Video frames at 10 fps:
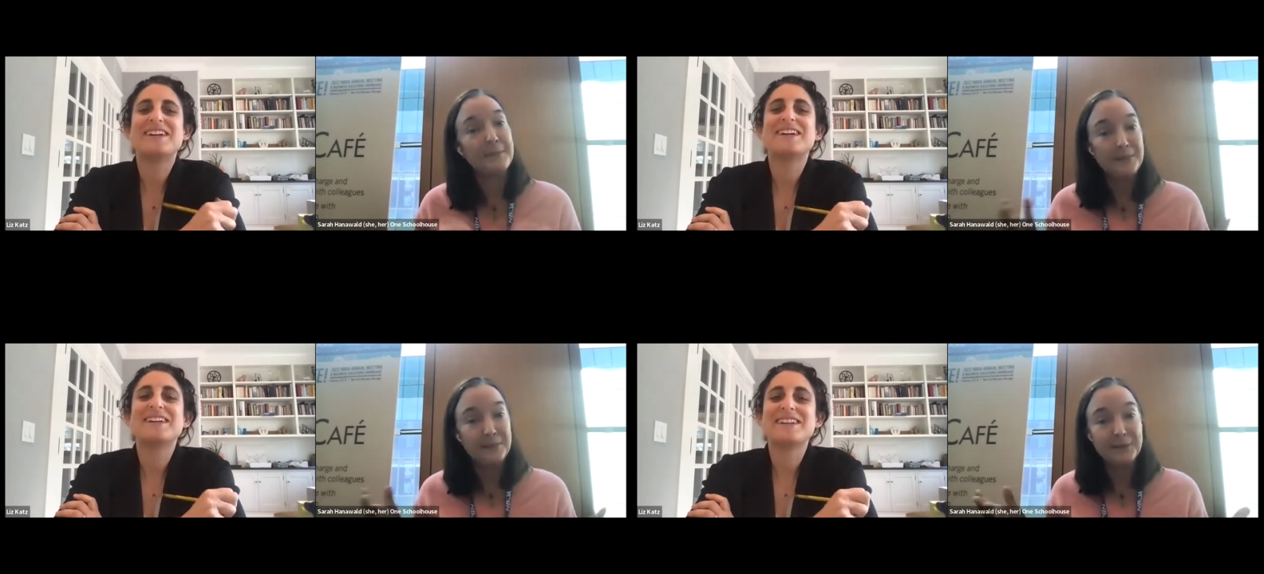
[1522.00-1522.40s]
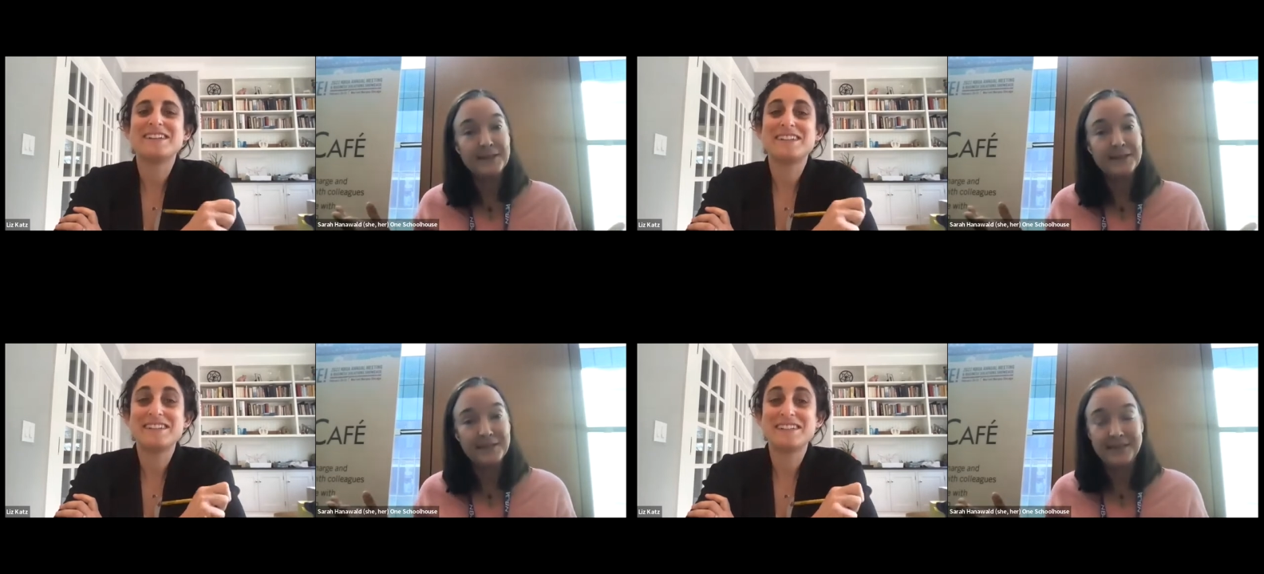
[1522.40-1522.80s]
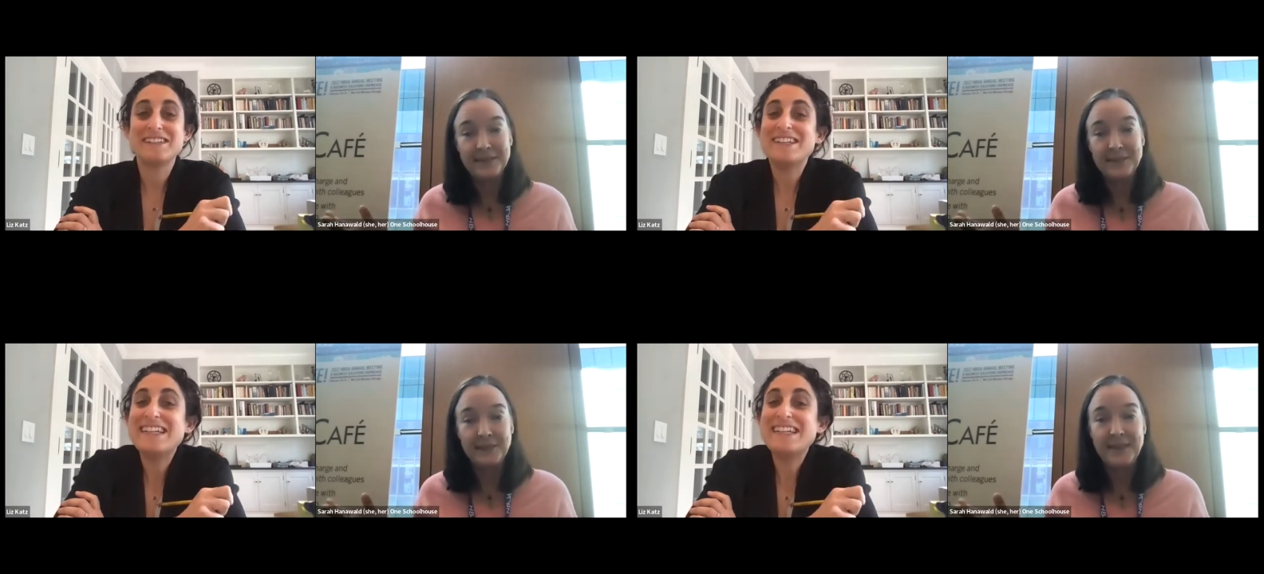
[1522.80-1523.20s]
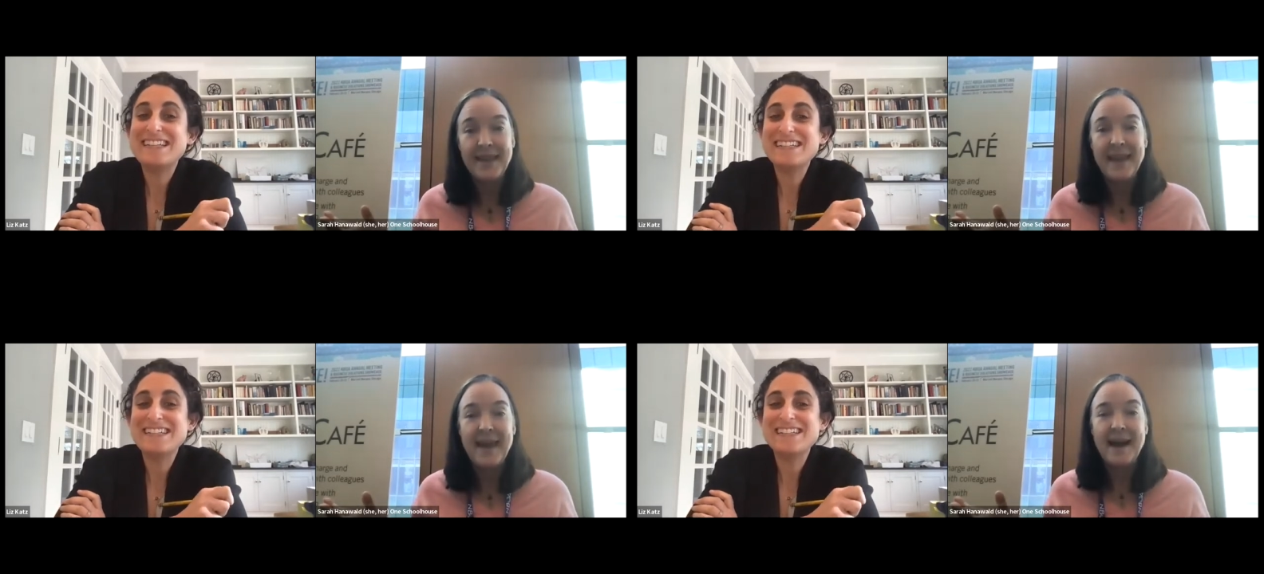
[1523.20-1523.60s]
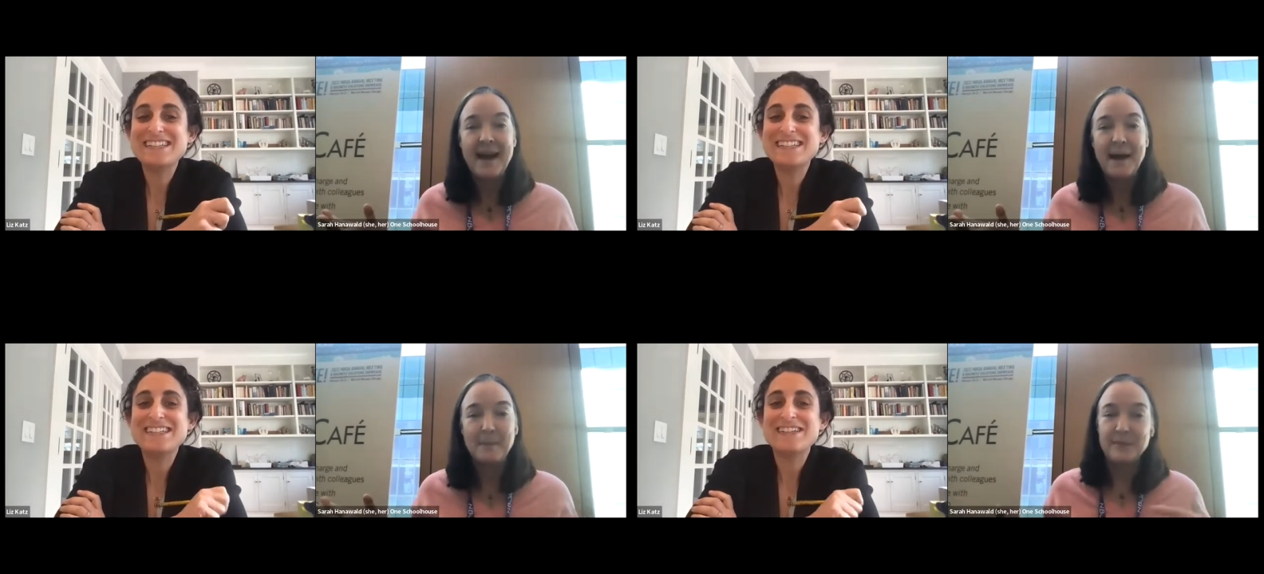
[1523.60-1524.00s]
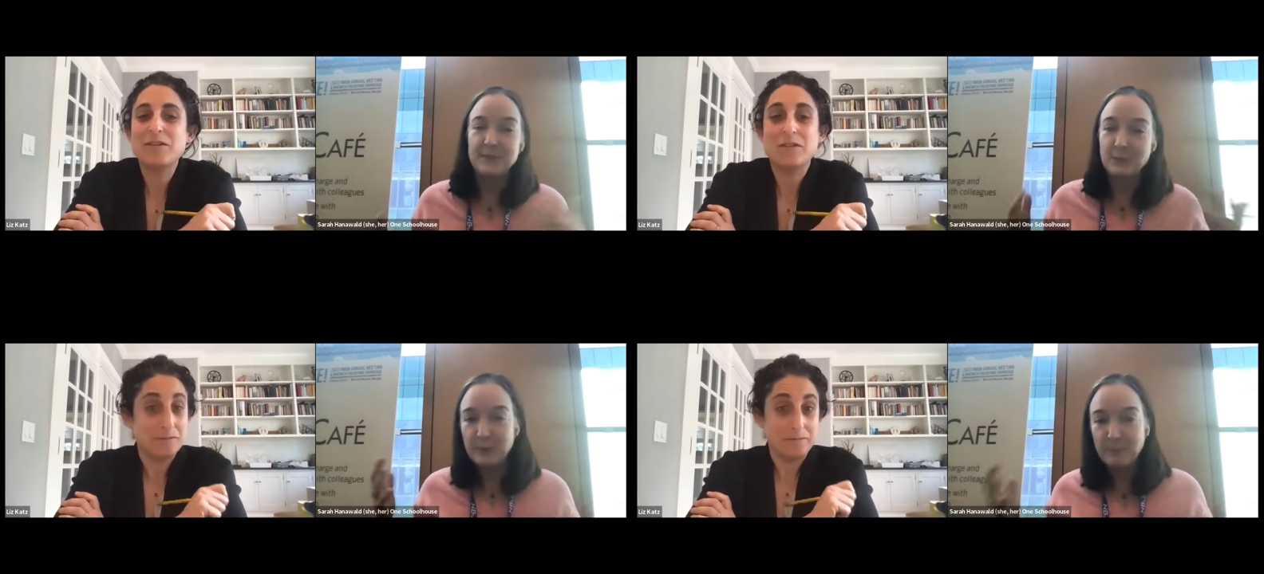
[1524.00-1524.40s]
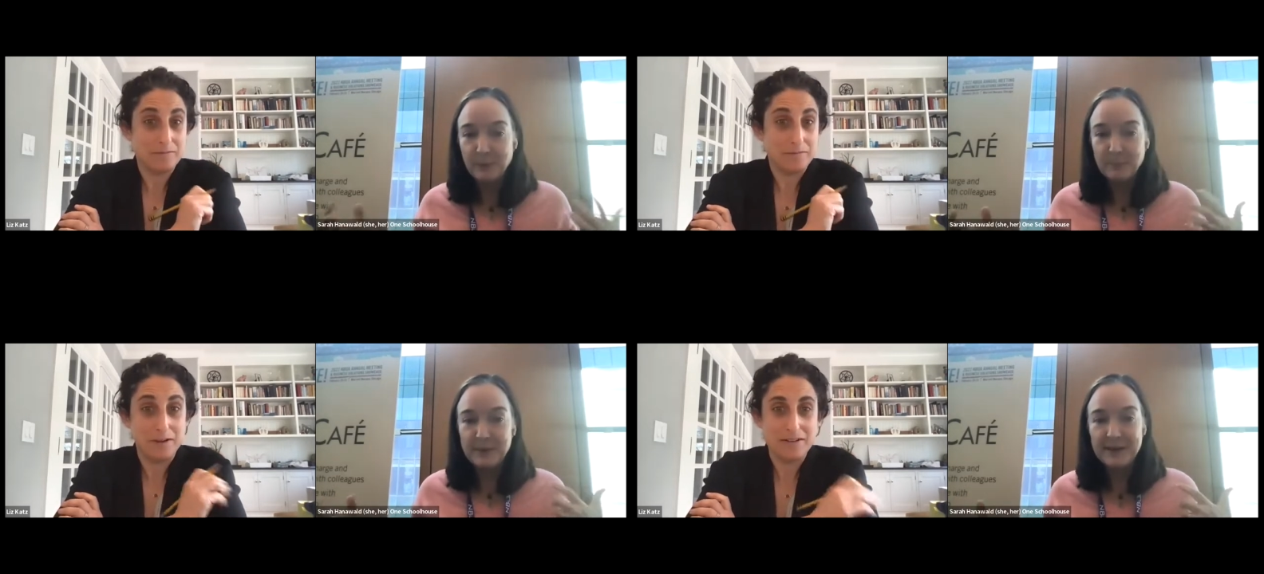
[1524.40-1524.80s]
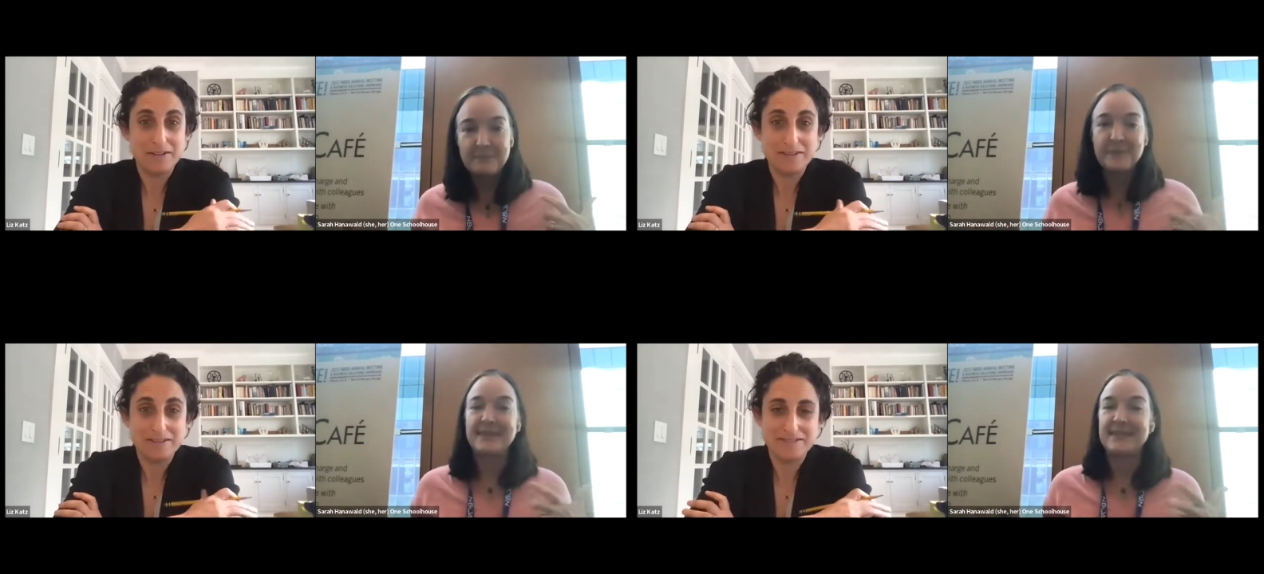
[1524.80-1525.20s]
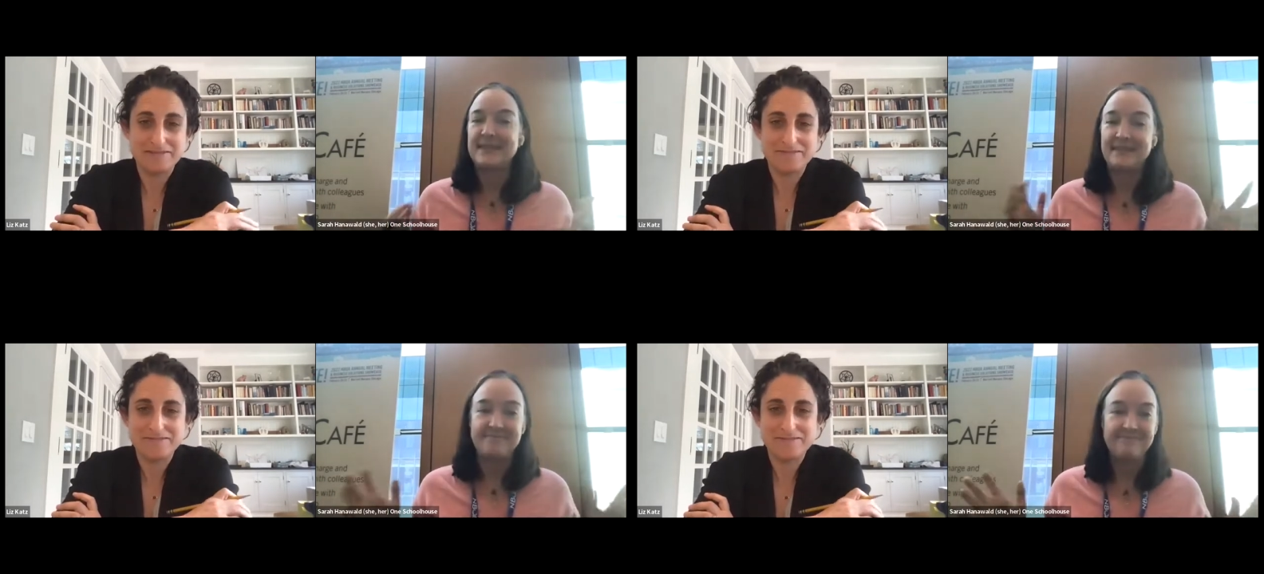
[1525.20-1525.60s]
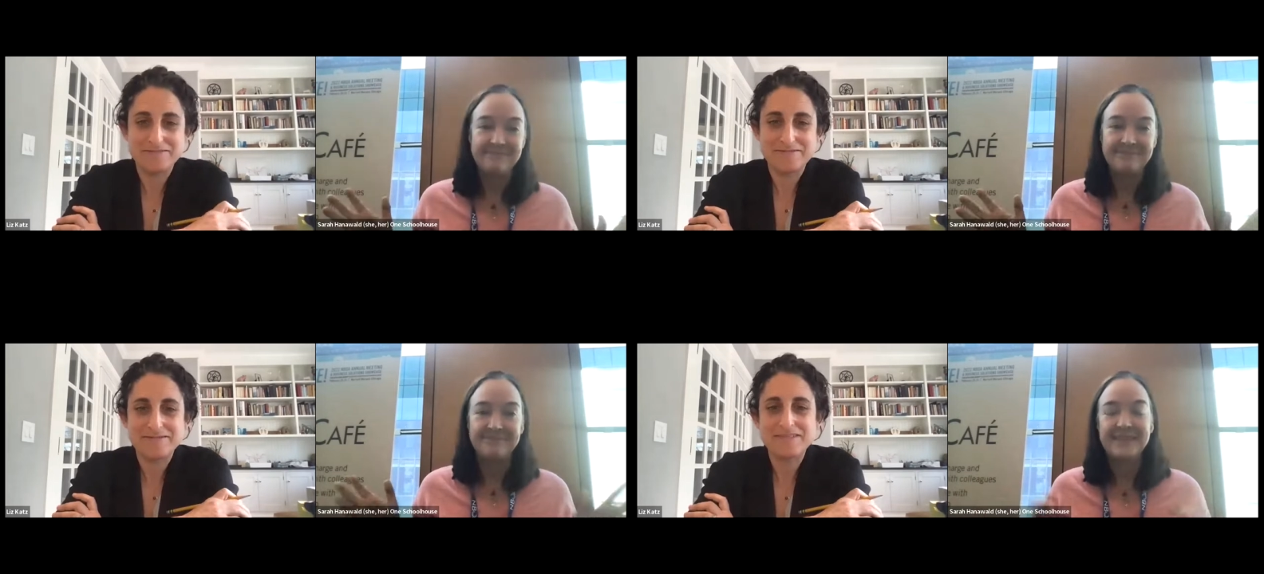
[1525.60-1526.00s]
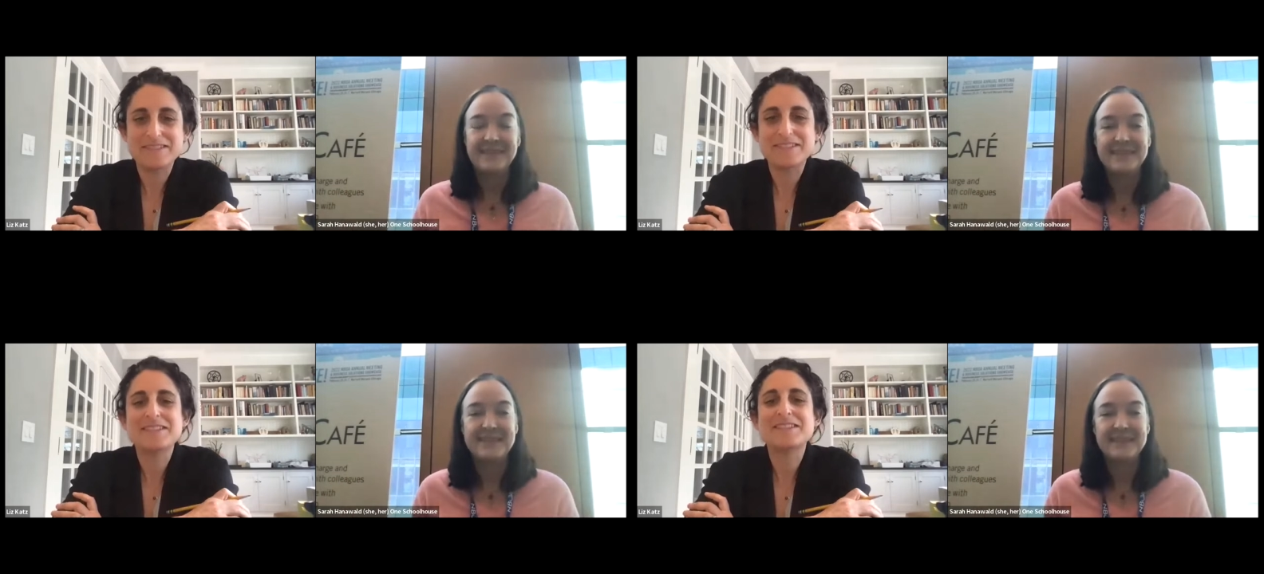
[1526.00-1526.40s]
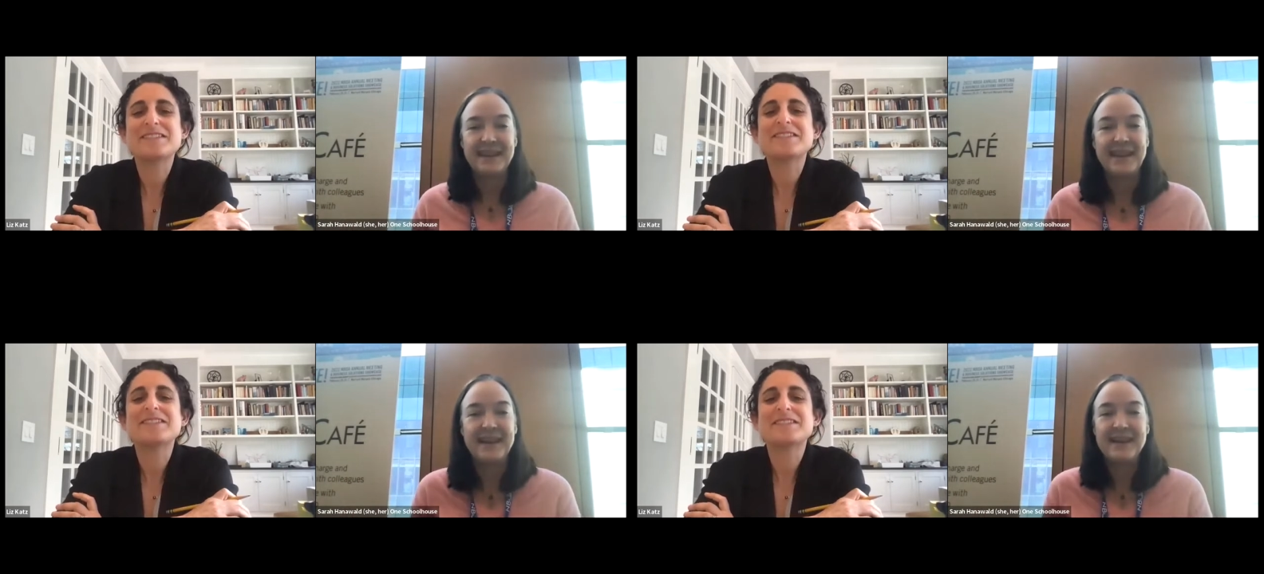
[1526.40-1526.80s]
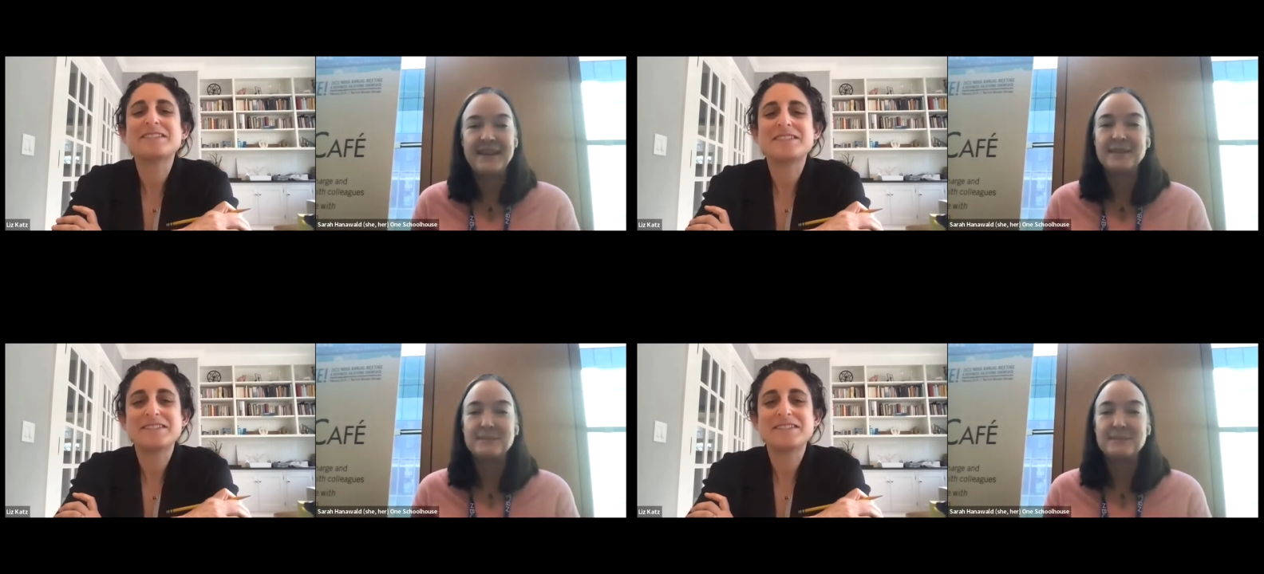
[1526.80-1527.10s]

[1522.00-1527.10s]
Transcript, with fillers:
Speaker 1: students, but maybe for adults too. Um, school appropriate, but they said, hmm, this is